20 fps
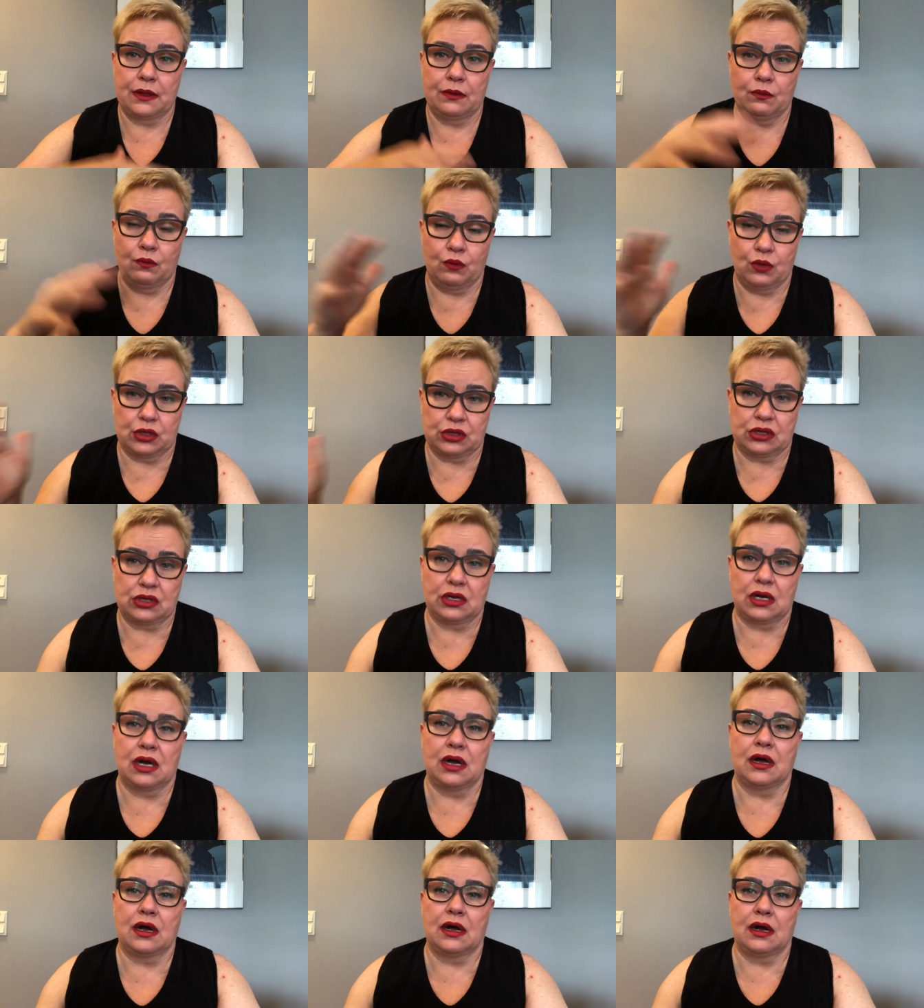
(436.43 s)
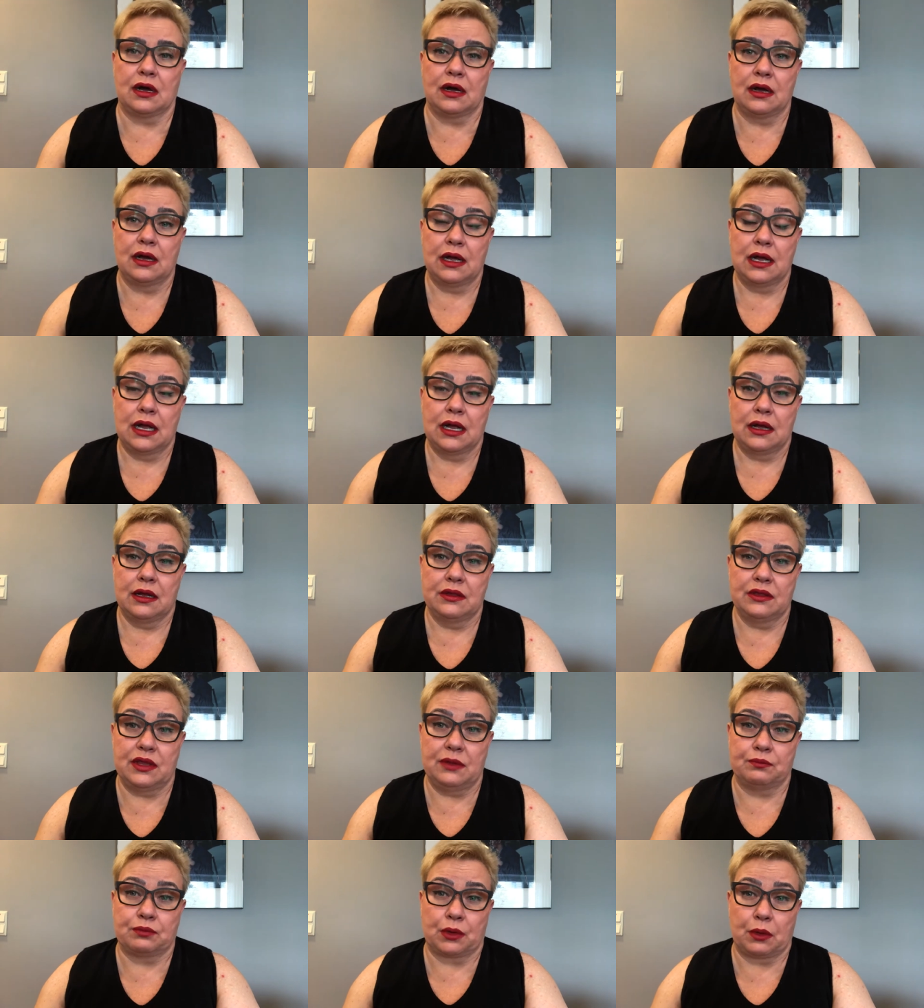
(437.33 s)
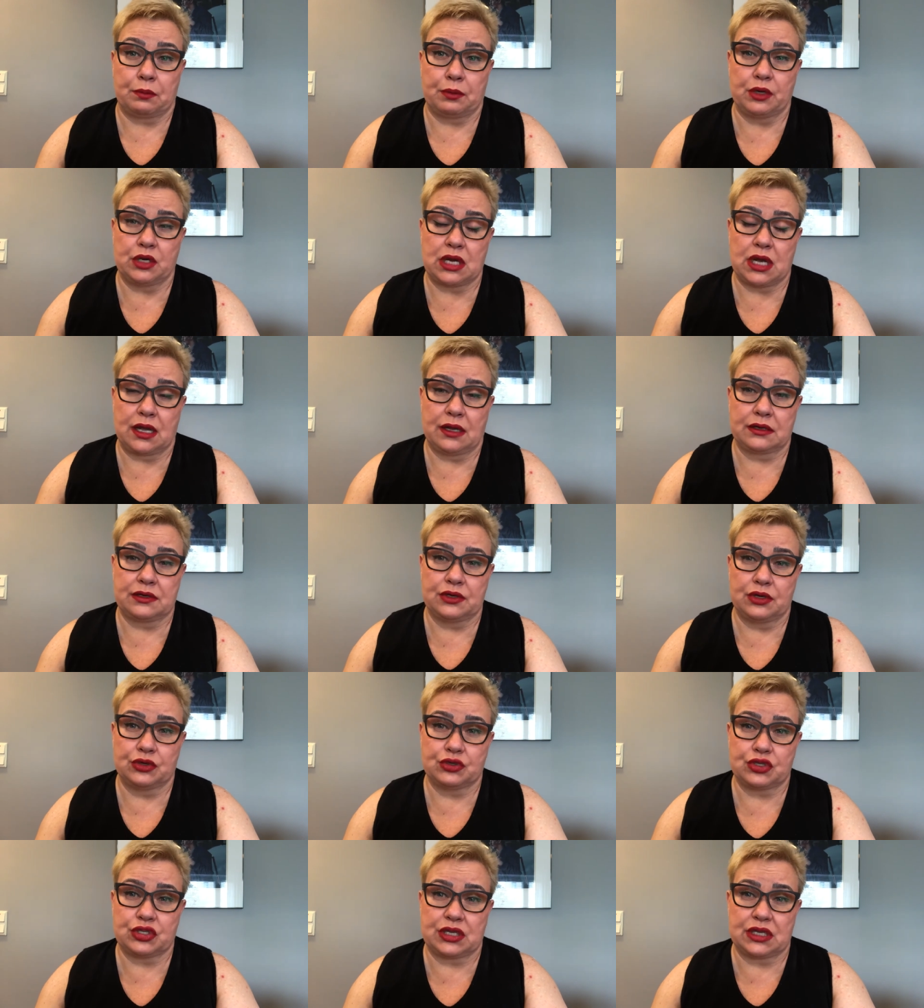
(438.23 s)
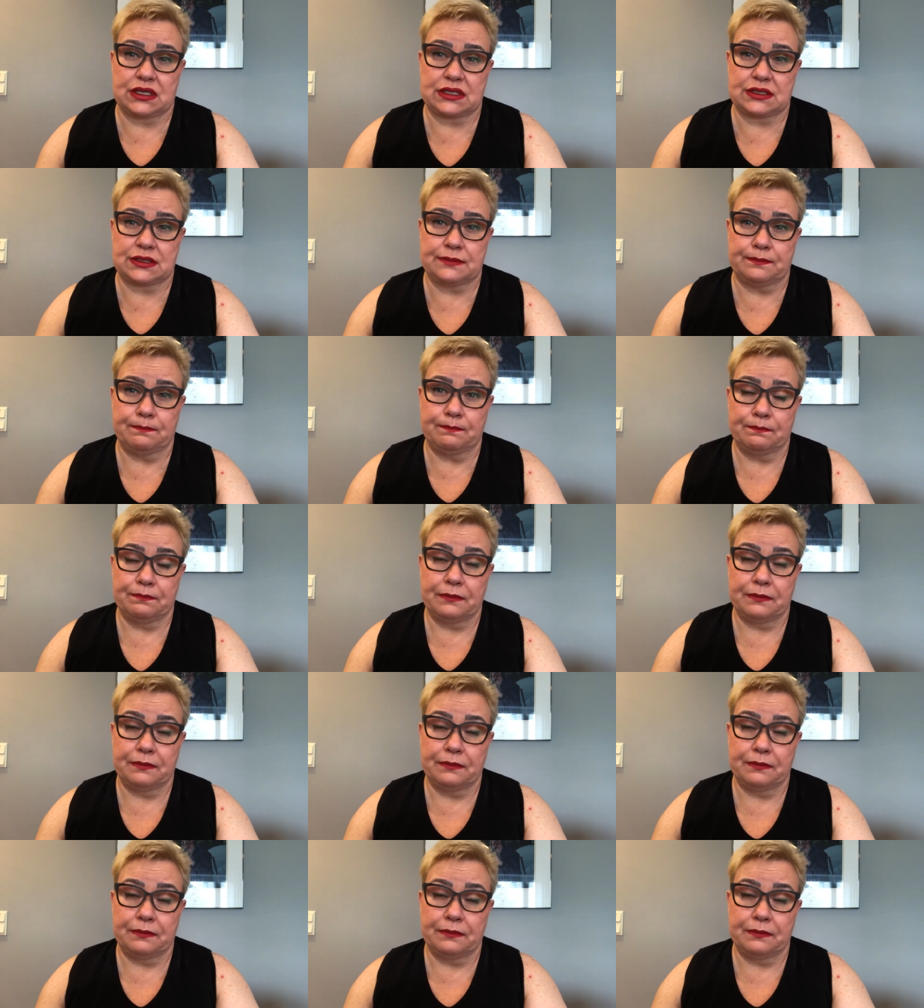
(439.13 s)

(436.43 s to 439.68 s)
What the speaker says: What are the proper diagnostics?